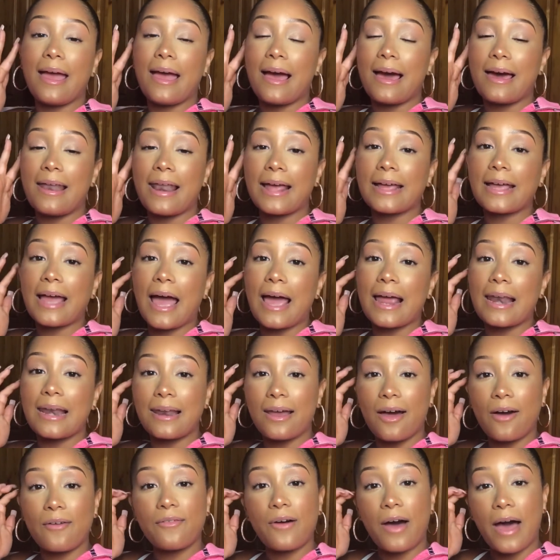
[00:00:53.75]
Like, I
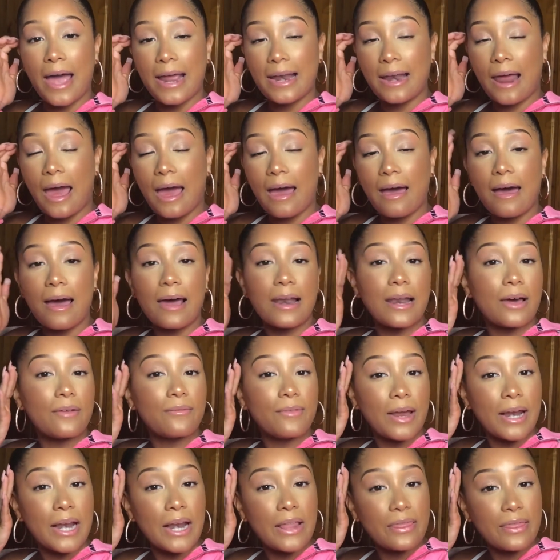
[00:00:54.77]
love highlight, I love
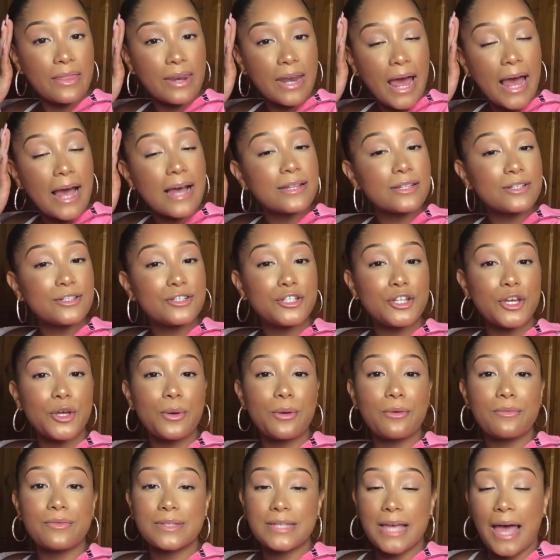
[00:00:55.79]
anything that has to do
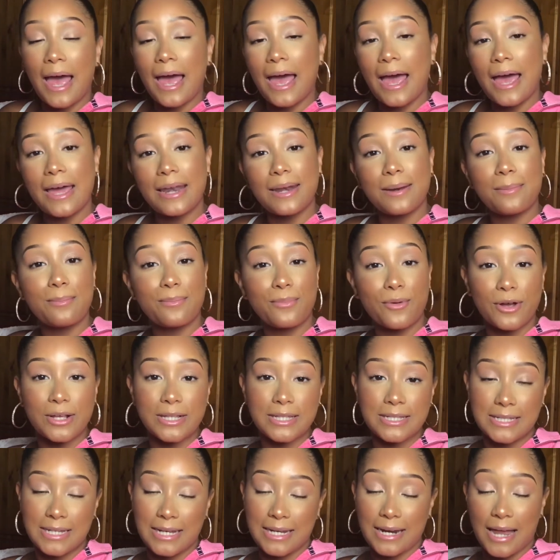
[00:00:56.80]
with tan,
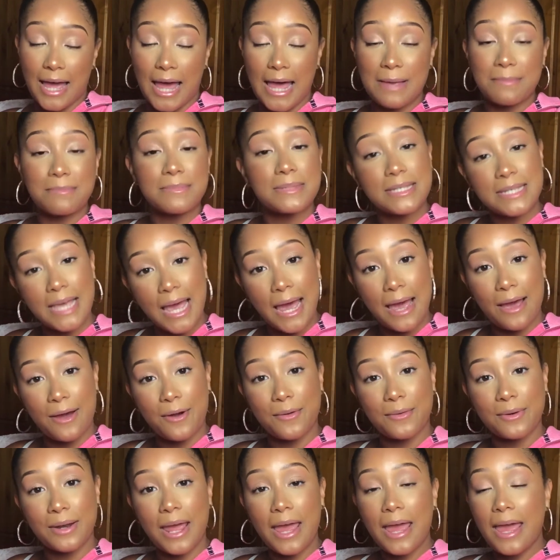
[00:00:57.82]
bronzing and
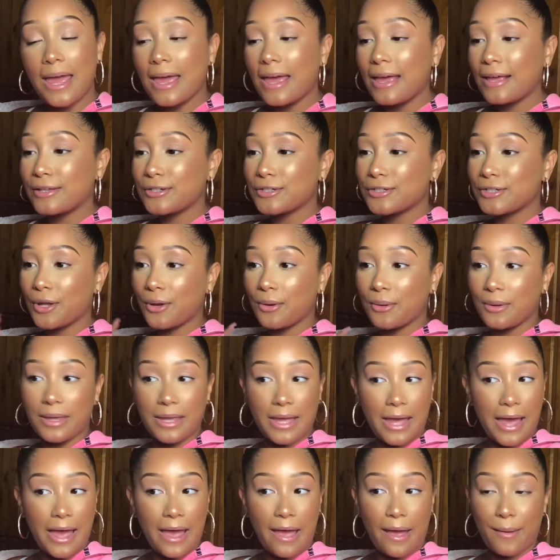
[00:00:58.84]
down. So
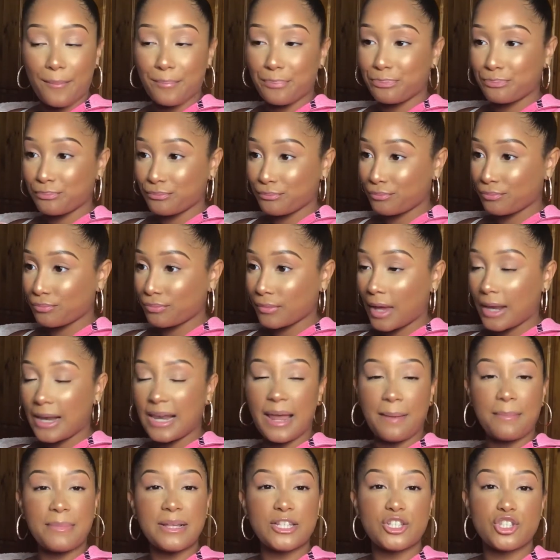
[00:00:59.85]
yeah,
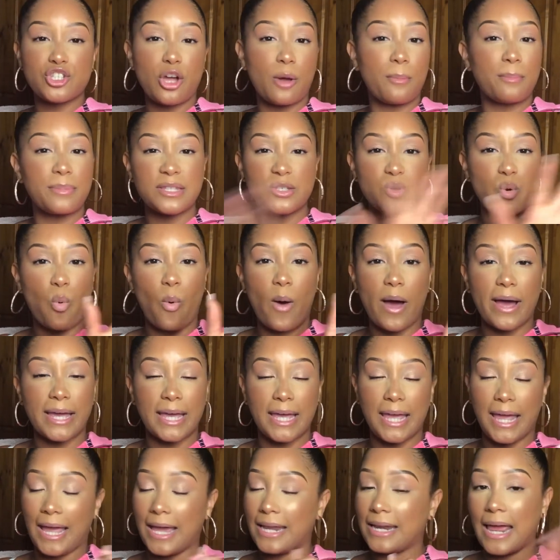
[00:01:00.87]
let me stop
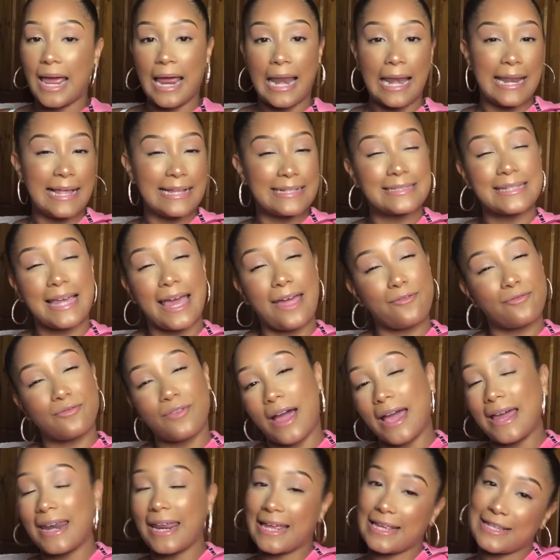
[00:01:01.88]
talking and let's get
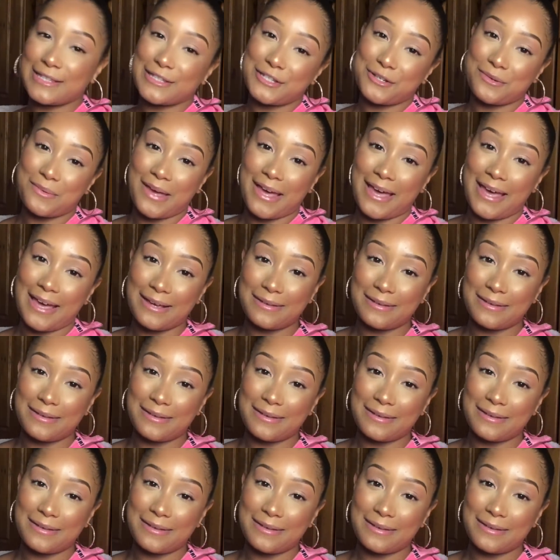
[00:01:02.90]
right into it.